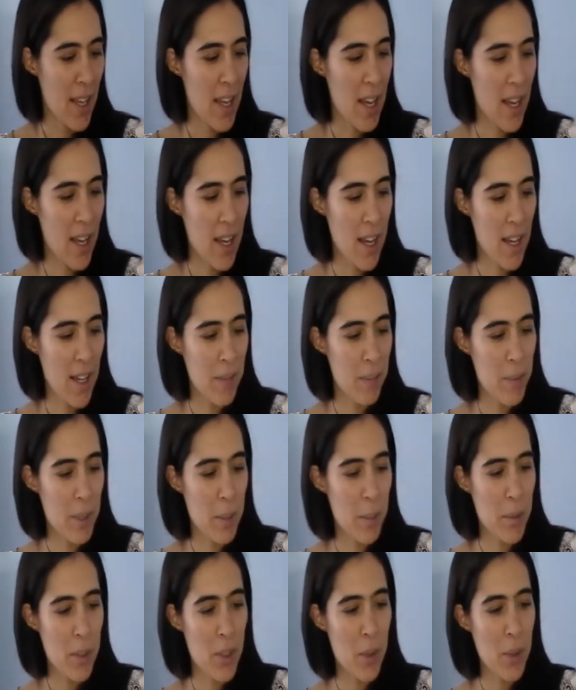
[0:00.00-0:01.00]
Um,
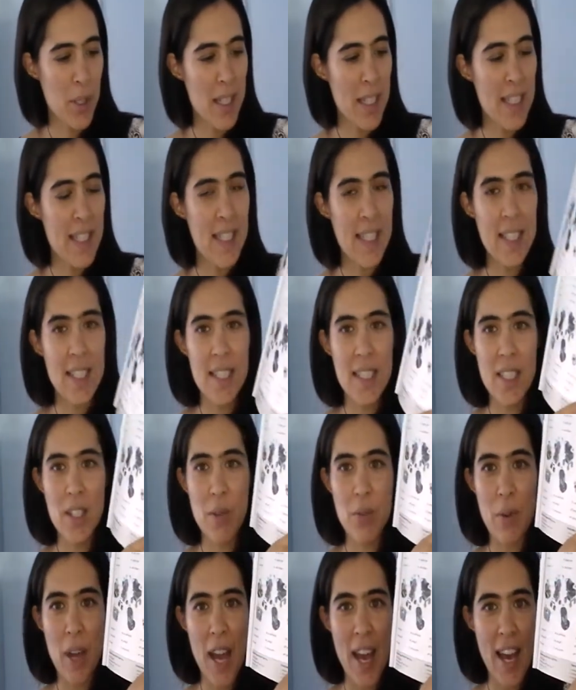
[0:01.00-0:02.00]
number 26 is
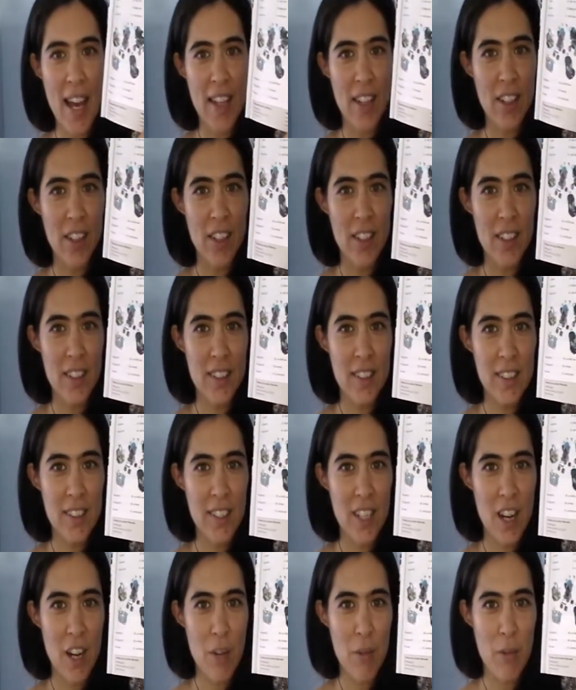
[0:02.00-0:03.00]
a rattle, a